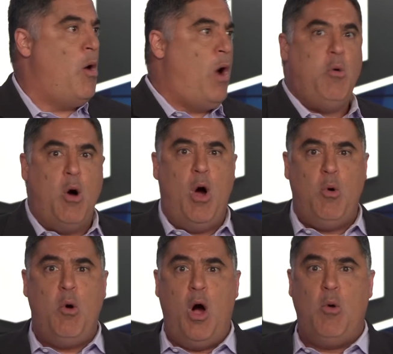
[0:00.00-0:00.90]
whoa
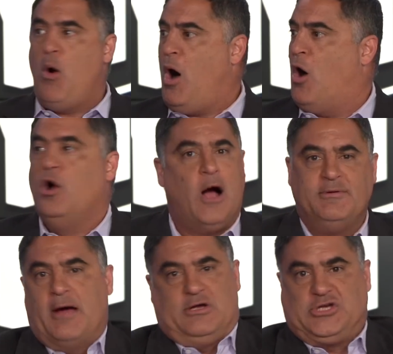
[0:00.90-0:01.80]
Oh, I
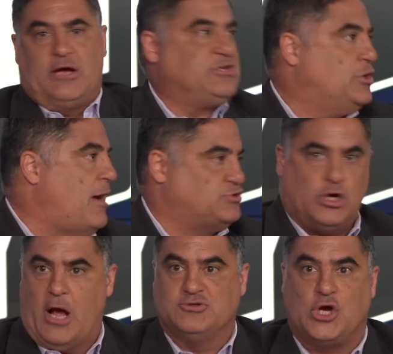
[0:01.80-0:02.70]
mean, I was, I was, I was,
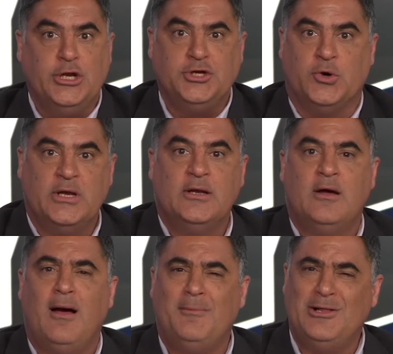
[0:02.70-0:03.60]
I was going to do it.
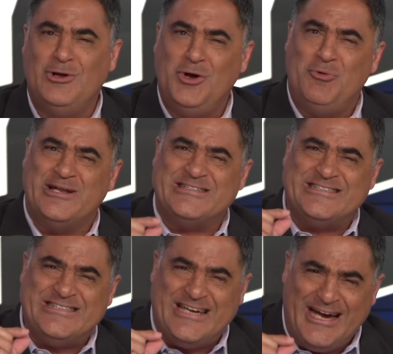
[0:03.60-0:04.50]
I mean, look at what a
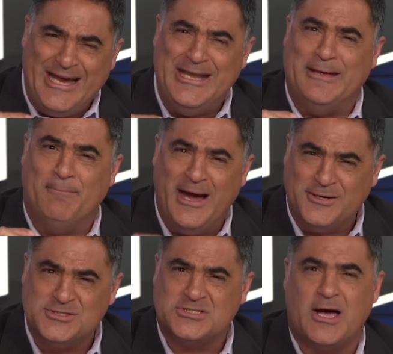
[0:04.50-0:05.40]
tiny
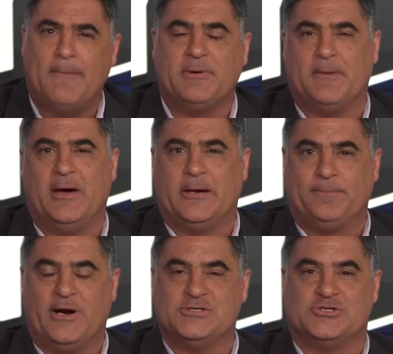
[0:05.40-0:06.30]
microscopic amount of
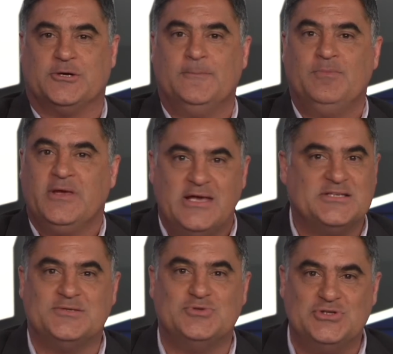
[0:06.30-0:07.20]
pressure
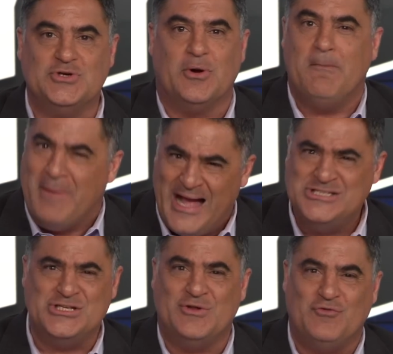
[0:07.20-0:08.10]
gets him to do.
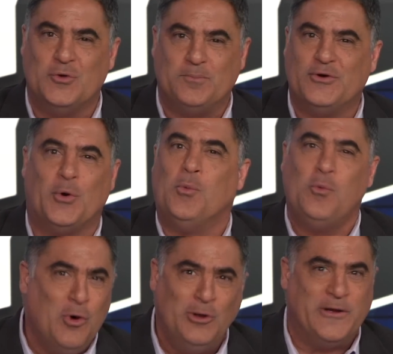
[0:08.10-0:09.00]
Imagine if you had put a
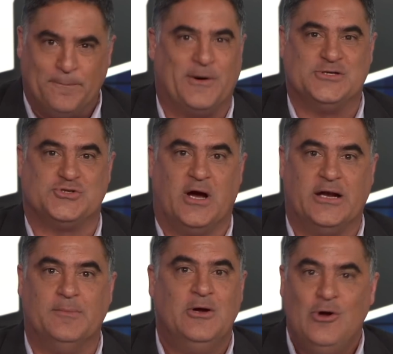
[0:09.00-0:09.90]
world of pressure on
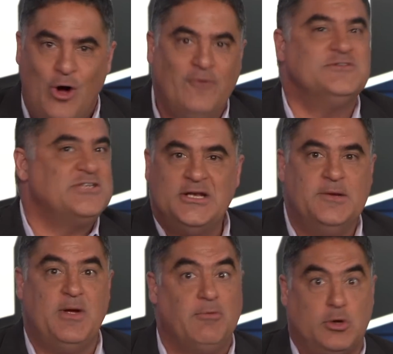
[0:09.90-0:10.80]
him. All of a sudden he'd
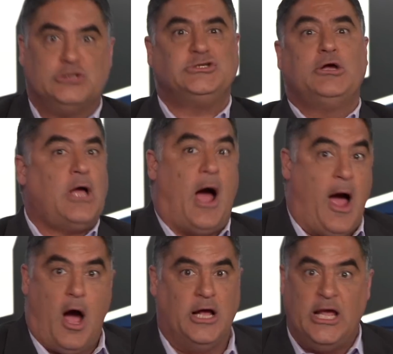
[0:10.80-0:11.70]
be able to do,
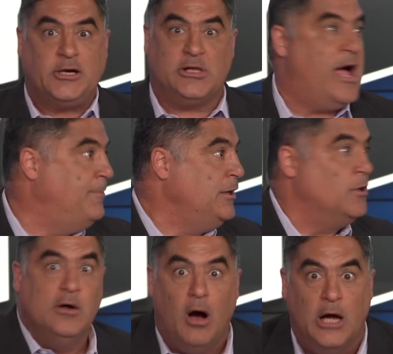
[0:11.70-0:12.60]
I like climate,
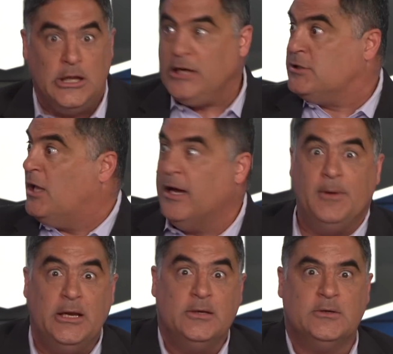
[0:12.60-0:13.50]
I like
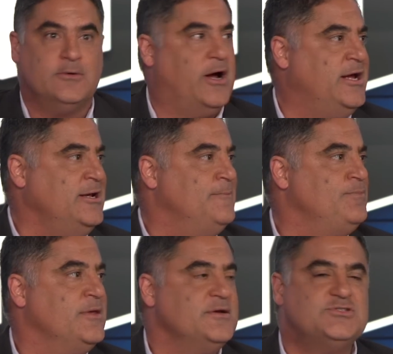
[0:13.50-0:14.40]
climate, right?
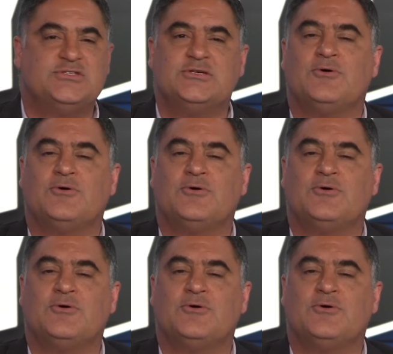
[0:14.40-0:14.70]
so